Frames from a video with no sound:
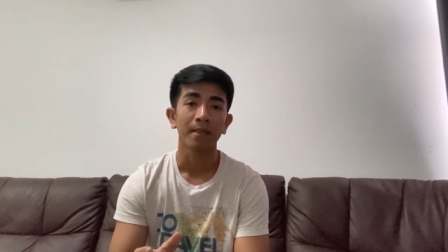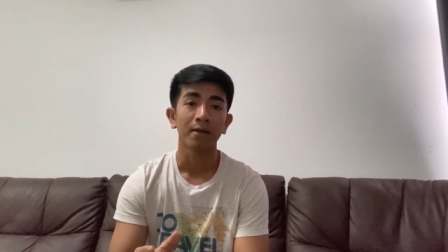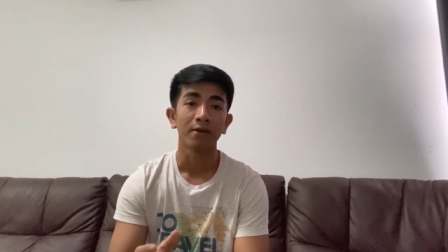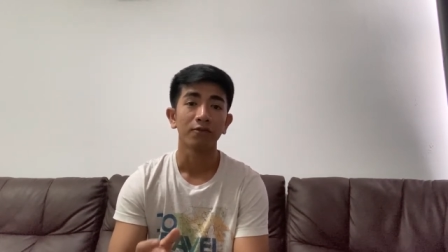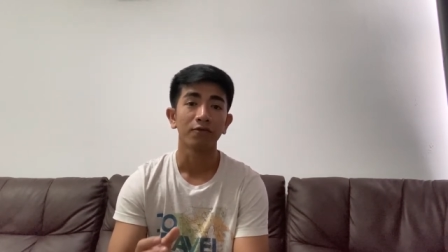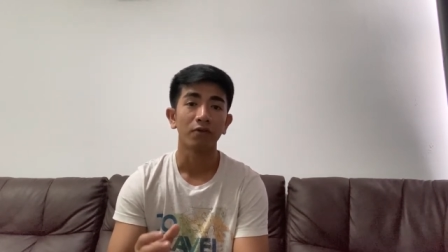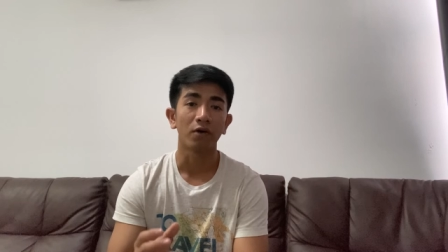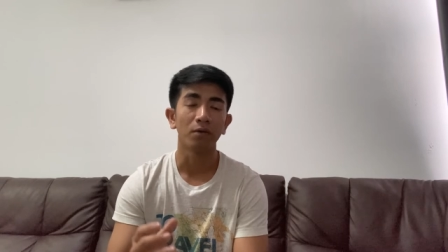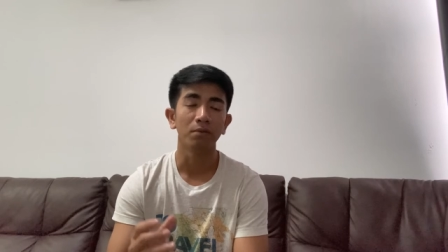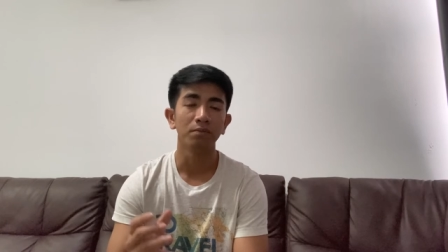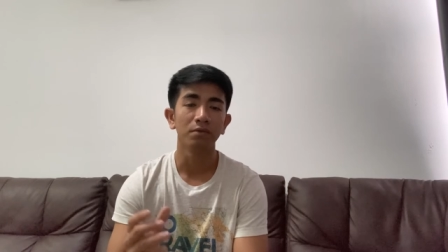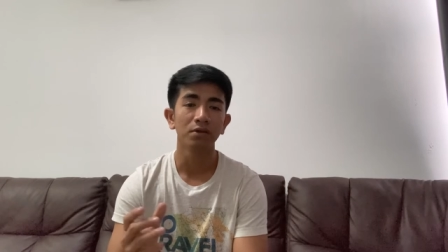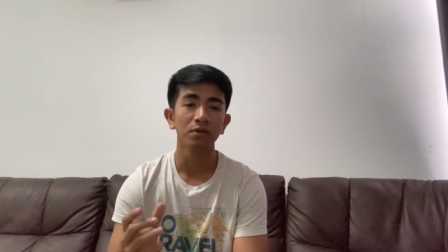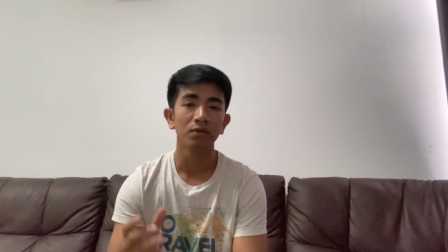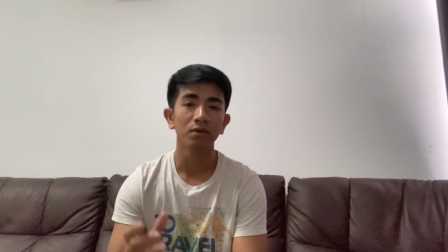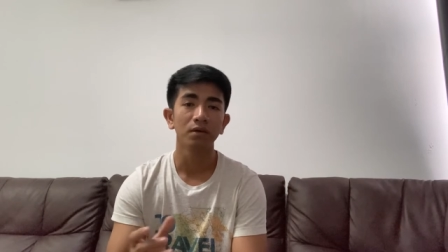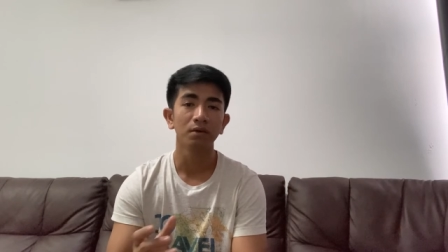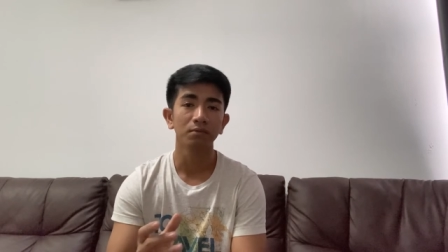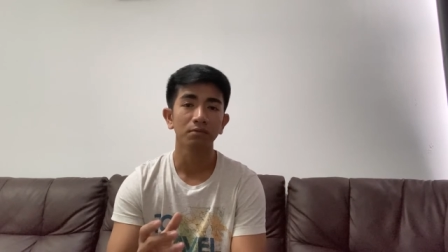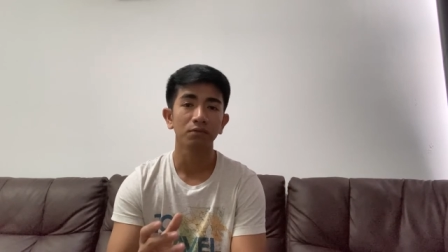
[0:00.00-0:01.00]
For
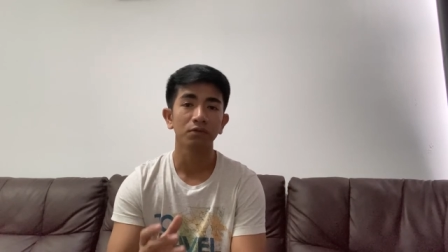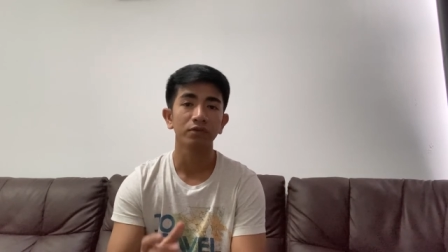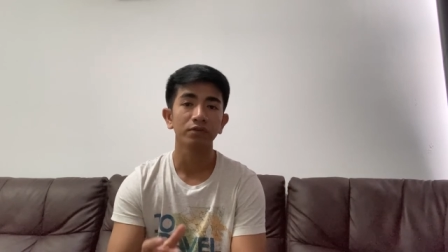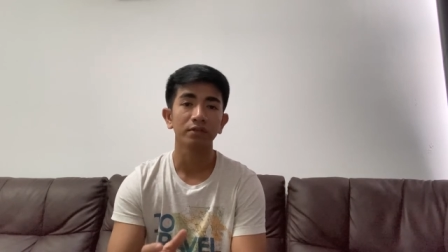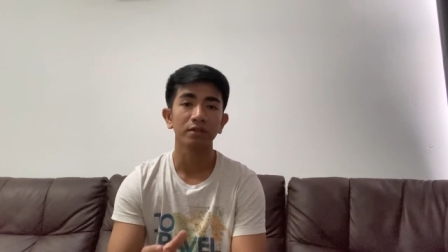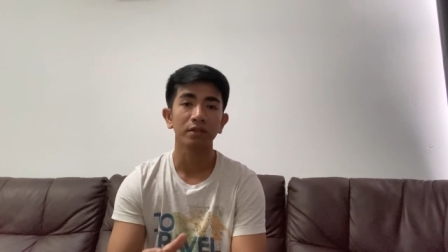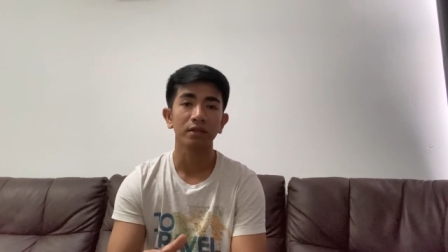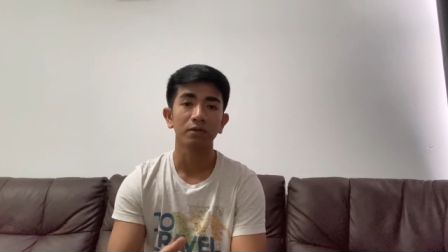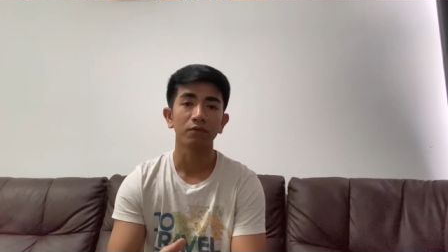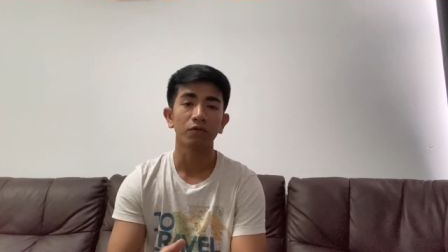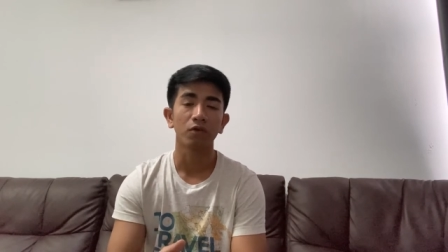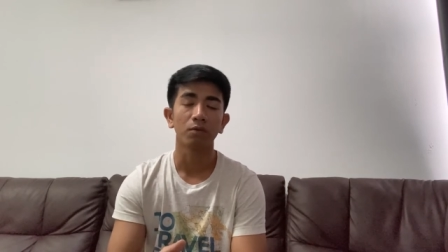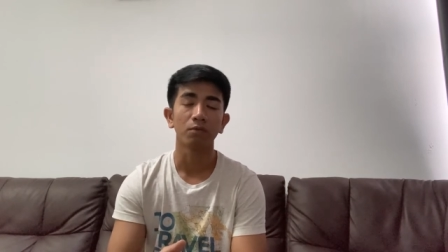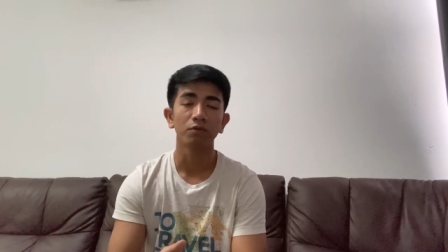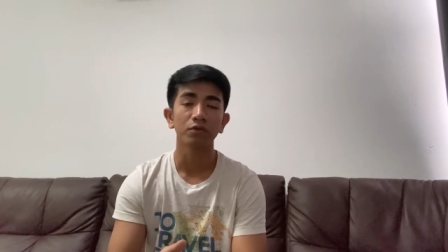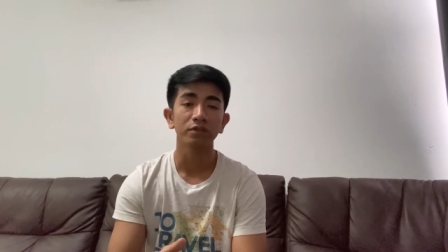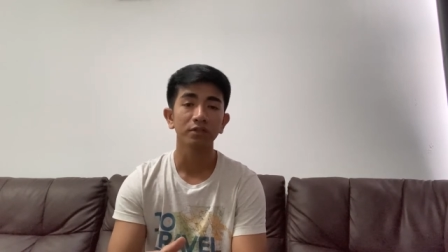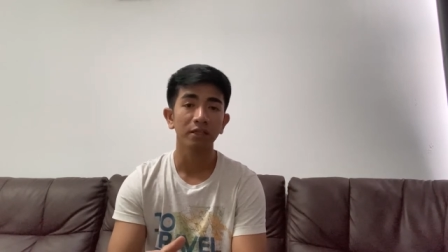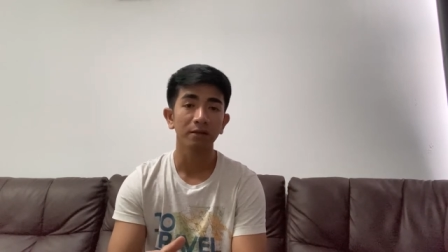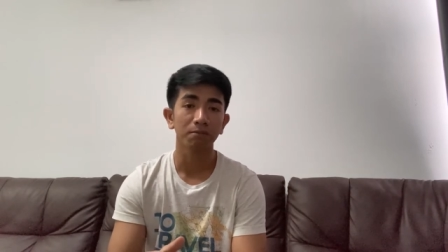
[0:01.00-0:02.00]
burial Muslim, for
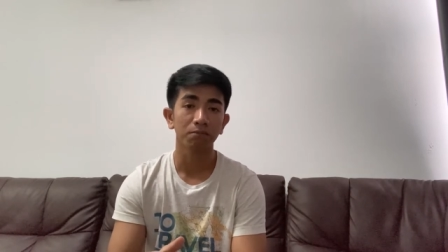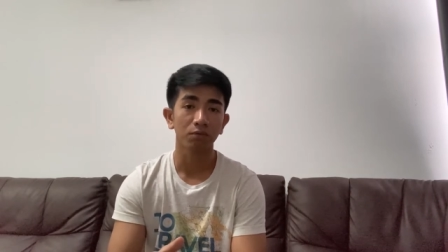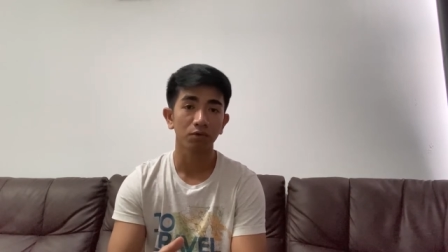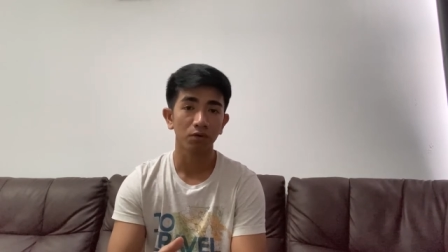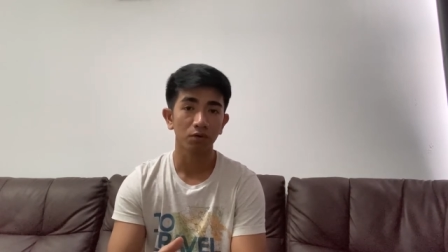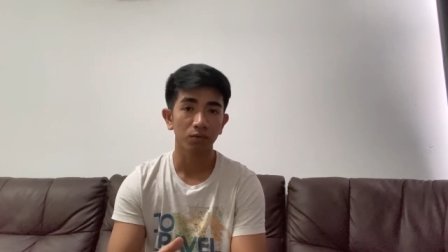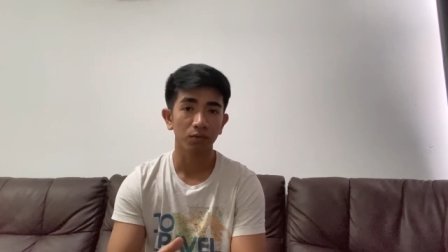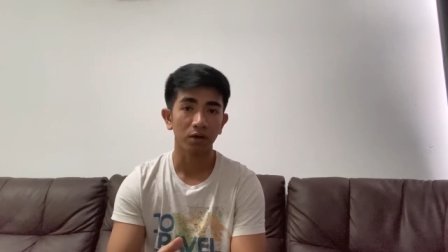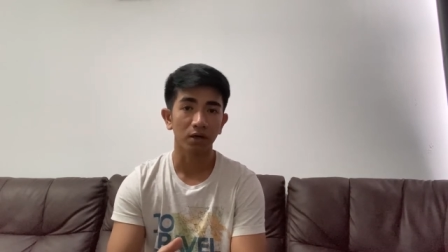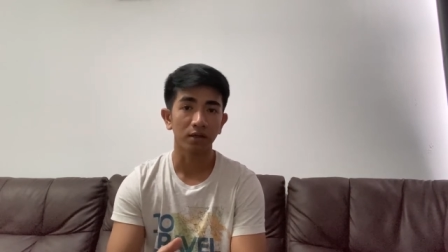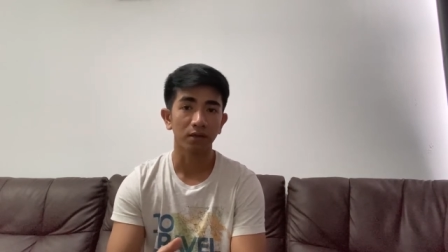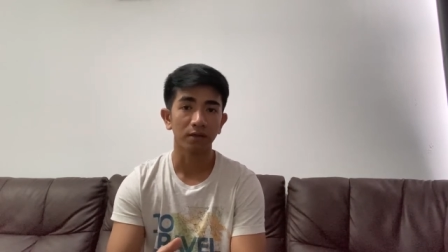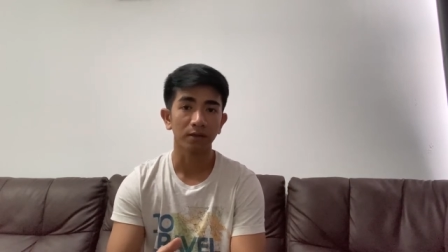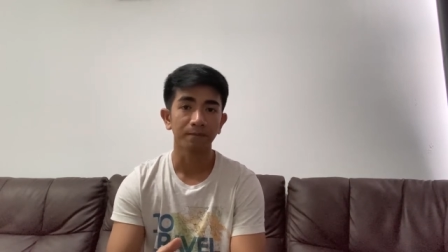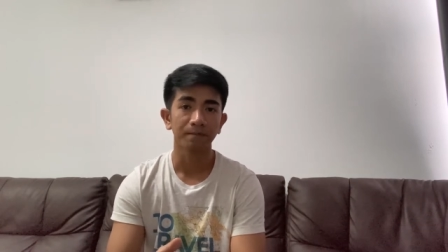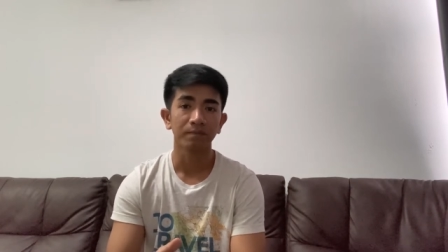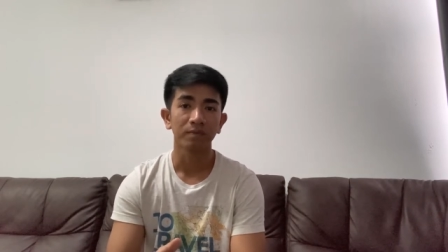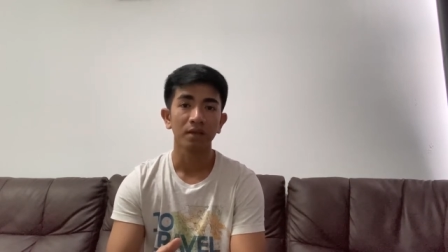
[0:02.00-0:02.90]
Muslim burial,